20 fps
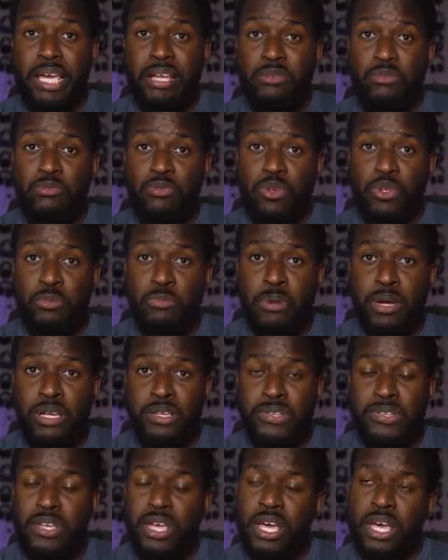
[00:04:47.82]
and
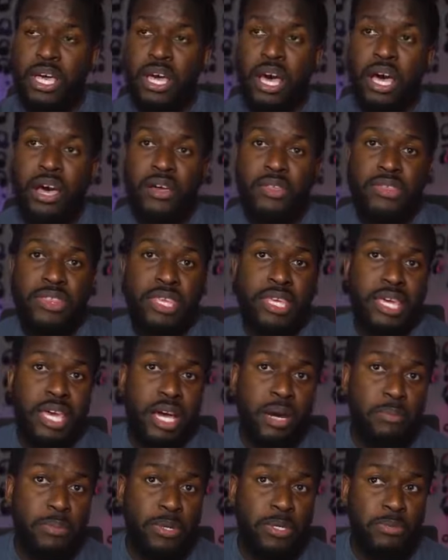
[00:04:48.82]
robust. The
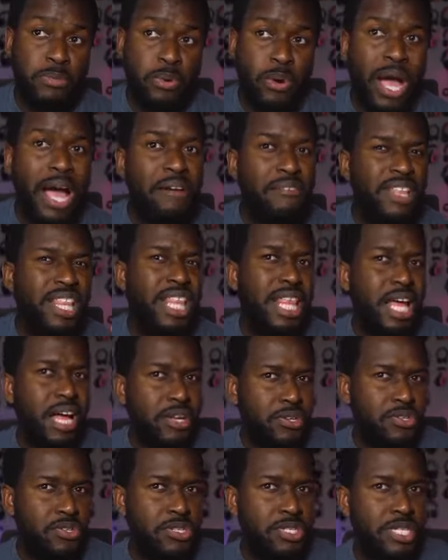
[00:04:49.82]
AirPods Pro have a
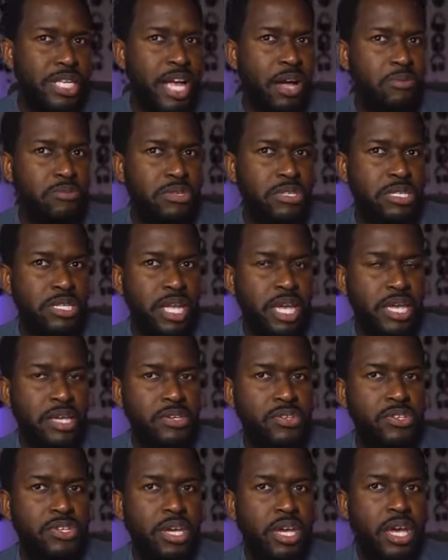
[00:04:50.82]
larger
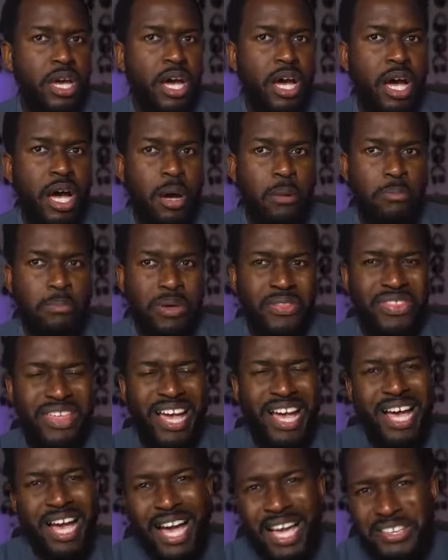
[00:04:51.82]
soundstage, but the
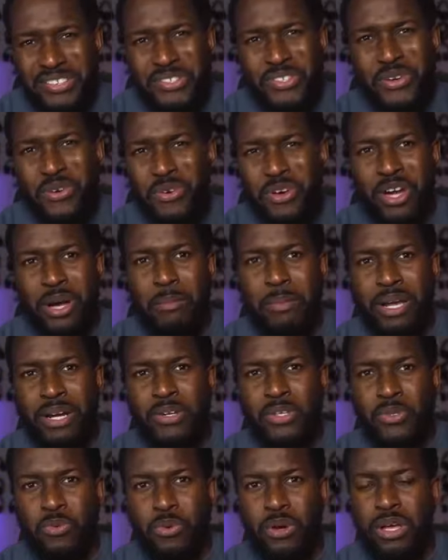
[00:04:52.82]
highs don't come out
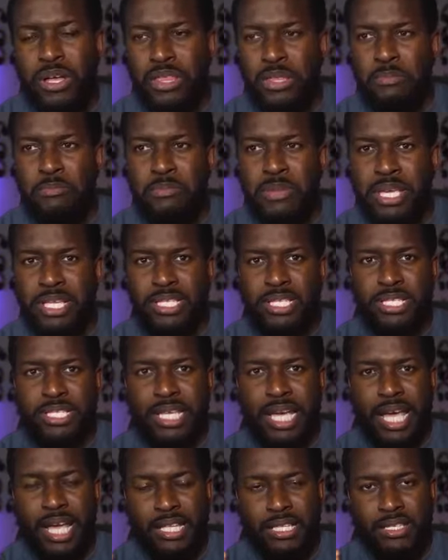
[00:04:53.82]
as well, and the mids
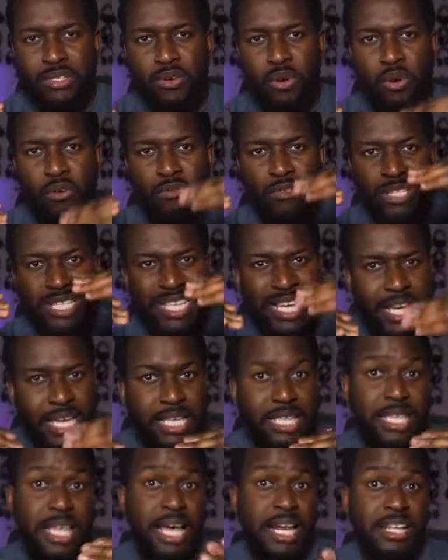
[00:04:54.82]
tend to
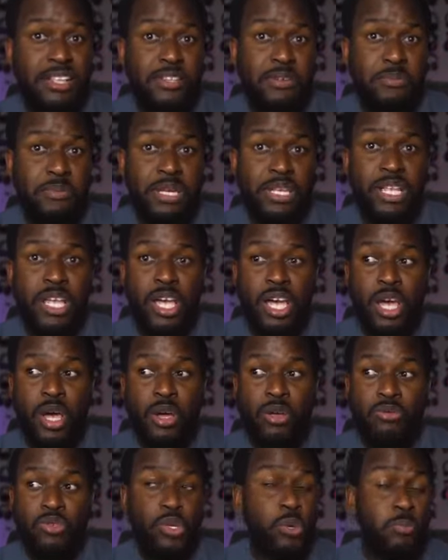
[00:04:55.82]
overtake that a little bit.
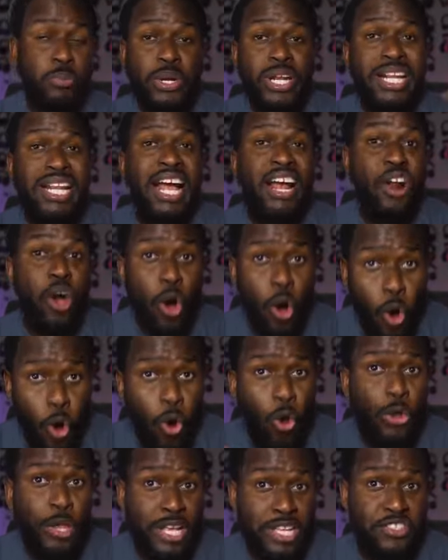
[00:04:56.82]
So putting that
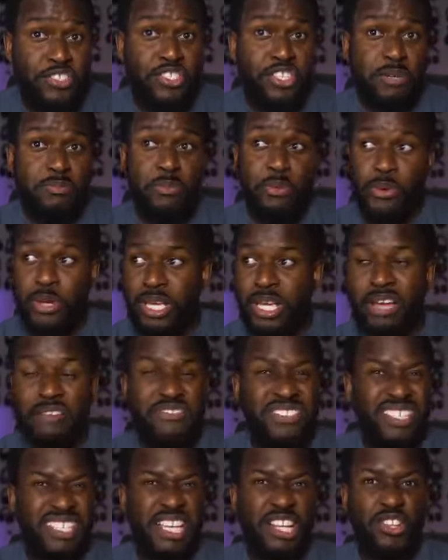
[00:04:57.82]
all in summary,
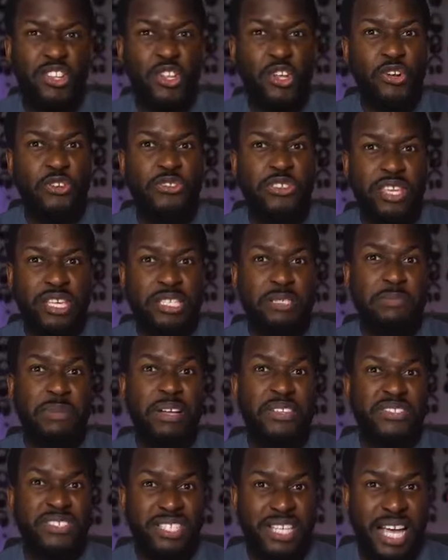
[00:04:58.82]
I've said a lot of things
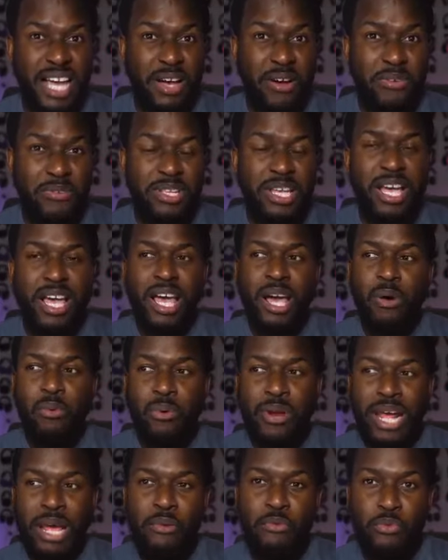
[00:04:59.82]
about sound.
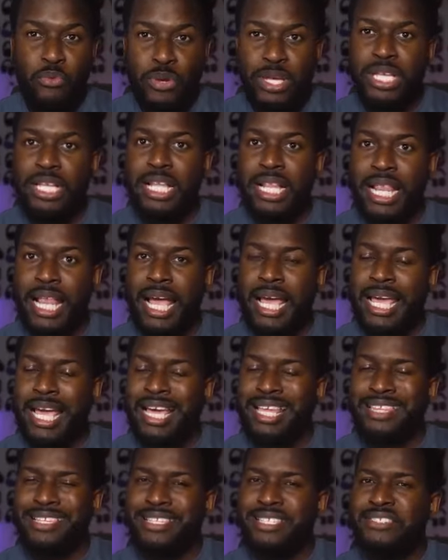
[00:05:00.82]
What I really like,
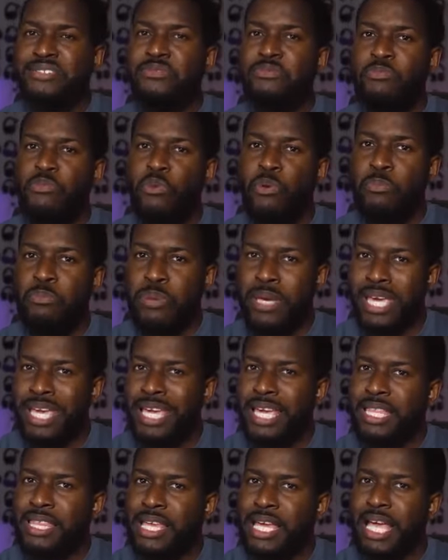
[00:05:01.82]
I still will
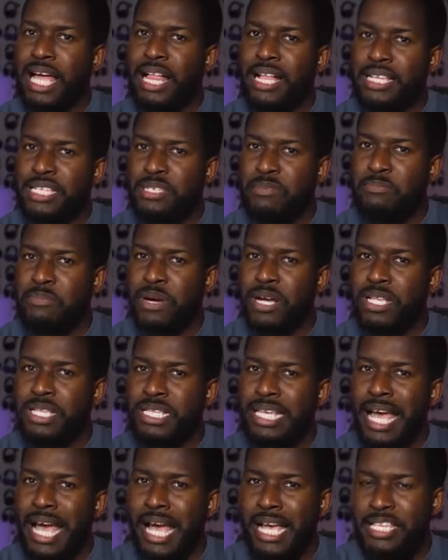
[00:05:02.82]
pick the Galaxy
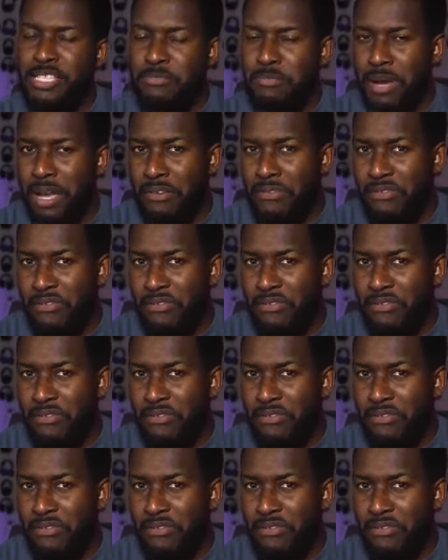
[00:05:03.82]
Buds as my